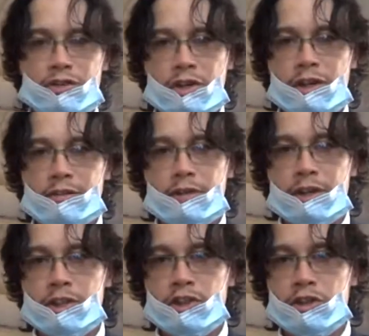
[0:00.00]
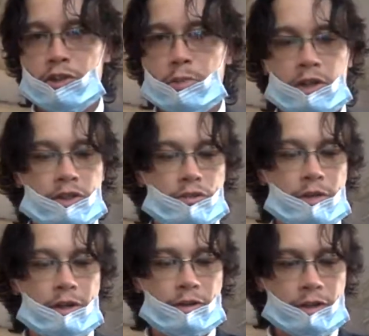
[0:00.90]
trying to find charge spots
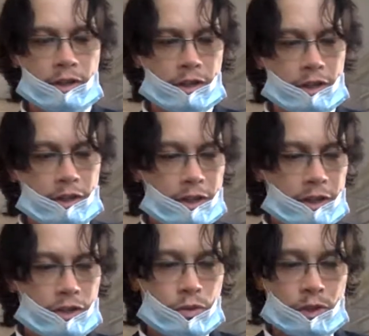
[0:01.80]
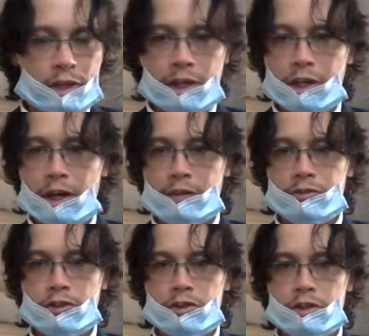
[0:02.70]
around. That's one thing I'm going to have
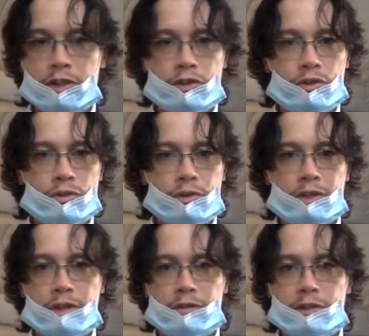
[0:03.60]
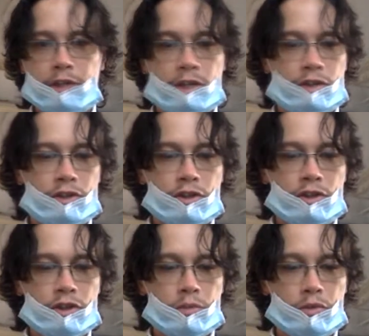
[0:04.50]
to look into, is how these guys are
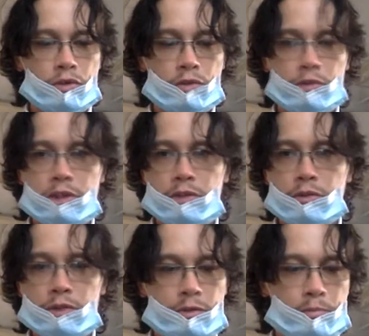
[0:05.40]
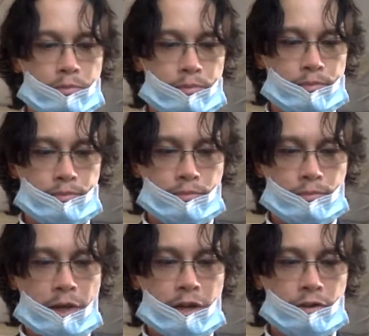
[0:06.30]
charging portably with
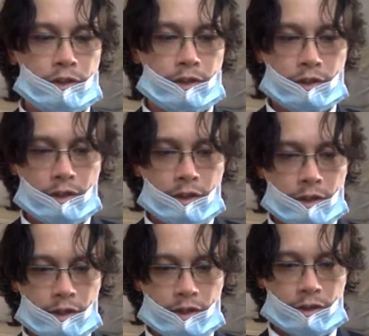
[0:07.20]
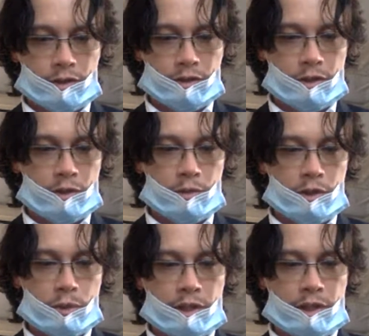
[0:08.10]
batteries. There's got to be
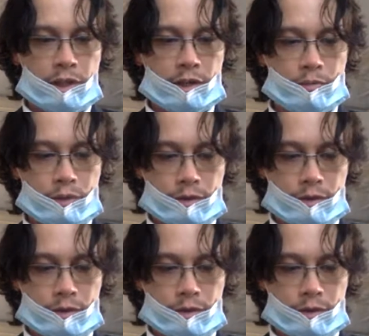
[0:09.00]
a way that I can